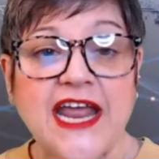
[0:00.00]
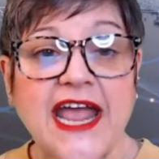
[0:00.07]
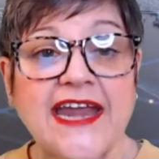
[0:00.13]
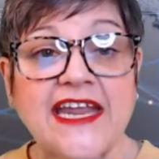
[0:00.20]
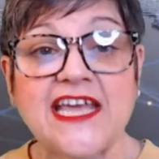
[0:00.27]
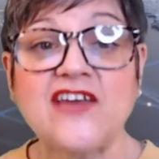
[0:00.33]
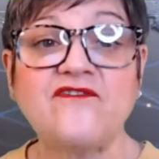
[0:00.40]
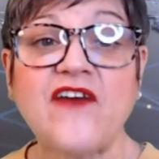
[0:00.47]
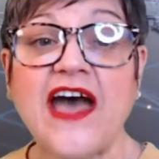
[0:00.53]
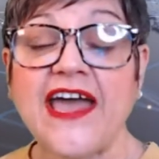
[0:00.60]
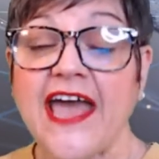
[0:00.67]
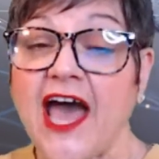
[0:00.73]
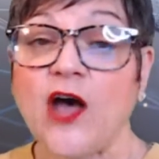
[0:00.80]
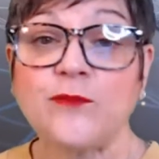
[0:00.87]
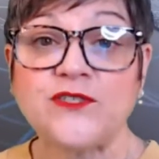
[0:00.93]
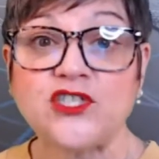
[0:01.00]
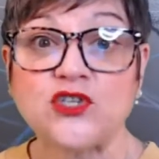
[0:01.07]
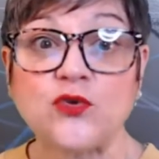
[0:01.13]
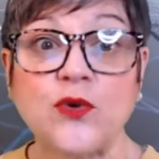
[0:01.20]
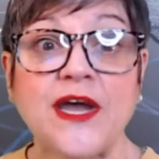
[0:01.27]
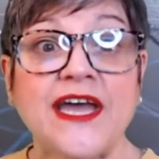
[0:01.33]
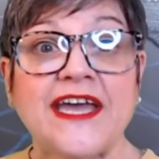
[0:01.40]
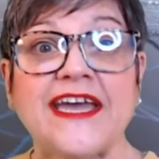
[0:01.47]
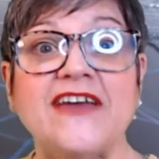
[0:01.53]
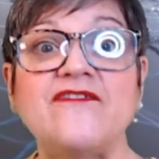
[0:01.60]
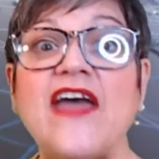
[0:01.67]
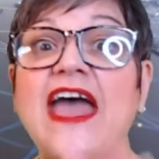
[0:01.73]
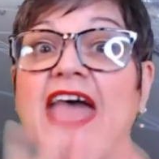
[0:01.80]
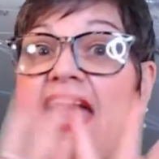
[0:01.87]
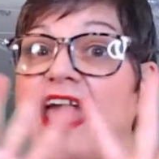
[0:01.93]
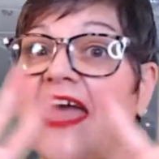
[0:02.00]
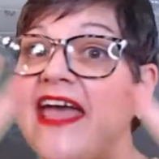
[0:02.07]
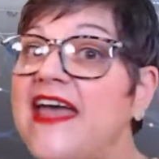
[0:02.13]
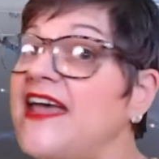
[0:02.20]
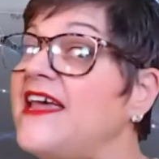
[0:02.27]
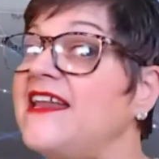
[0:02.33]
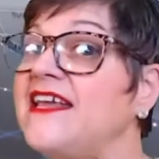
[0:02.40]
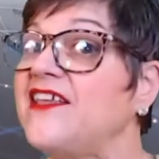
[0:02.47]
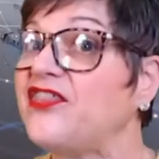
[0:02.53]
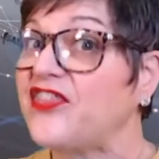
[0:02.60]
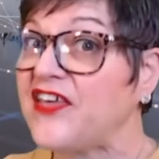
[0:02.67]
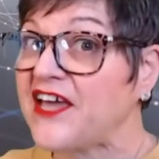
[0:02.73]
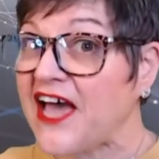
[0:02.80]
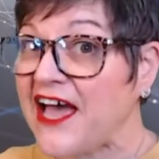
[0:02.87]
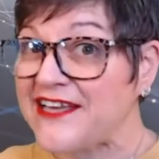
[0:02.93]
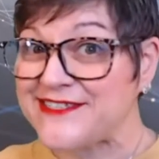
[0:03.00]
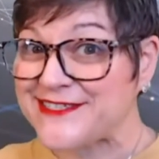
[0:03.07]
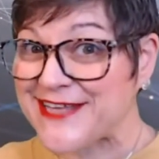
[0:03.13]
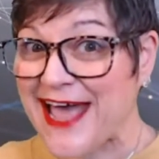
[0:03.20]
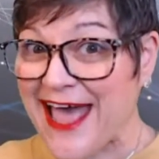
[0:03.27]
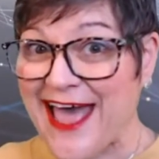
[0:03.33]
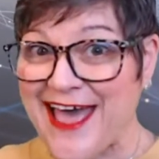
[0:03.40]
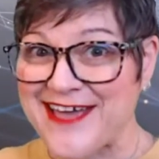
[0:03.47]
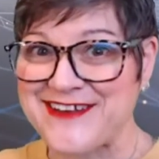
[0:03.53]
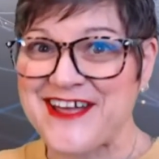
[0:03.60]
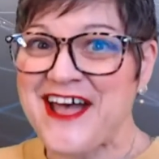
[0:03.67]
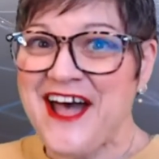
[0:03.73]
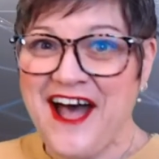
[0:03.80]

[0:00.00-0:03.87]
And if I helped you, if anything I said